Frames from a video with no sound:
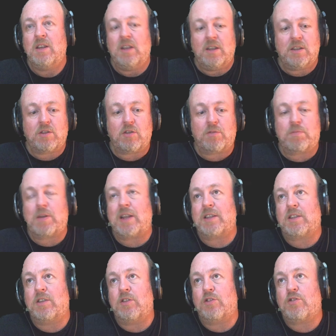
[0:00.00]
So I've
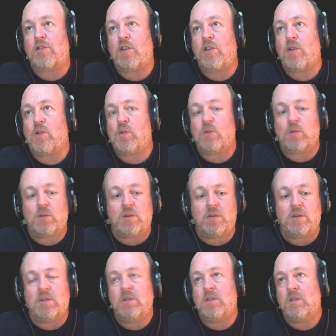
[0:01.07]
pressed Control
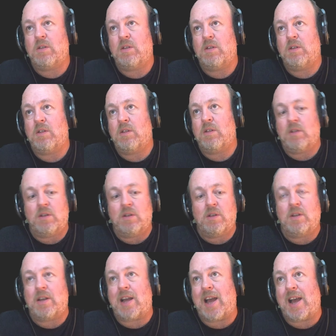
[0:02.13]

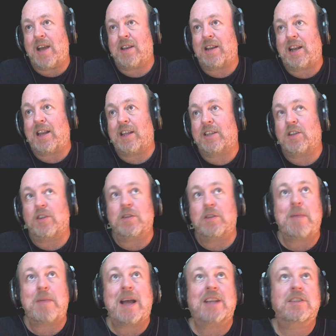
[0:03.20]
and clicked on the
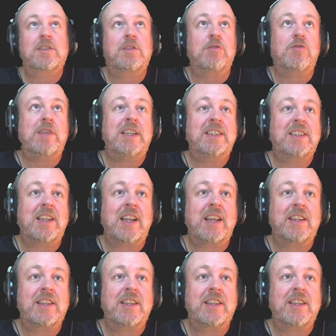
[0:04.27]
mask to reselect